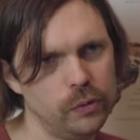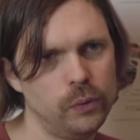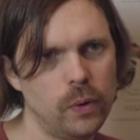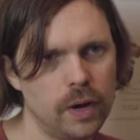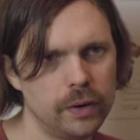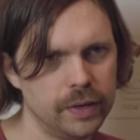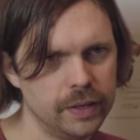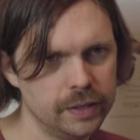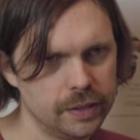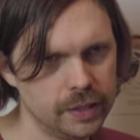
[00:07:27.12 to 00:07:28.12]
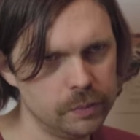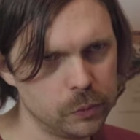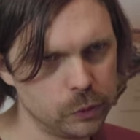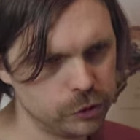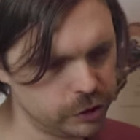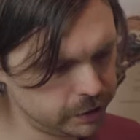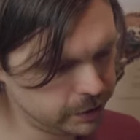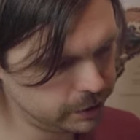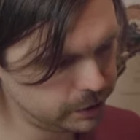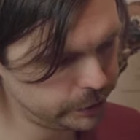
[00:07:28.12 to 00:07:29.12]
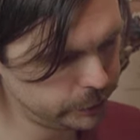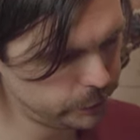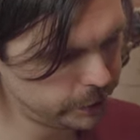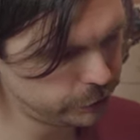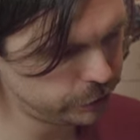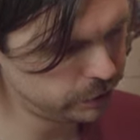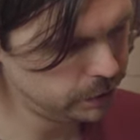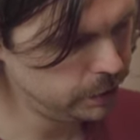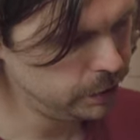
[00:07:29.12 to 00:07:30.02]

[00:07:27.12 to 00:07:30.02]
if you are in an emergency situation,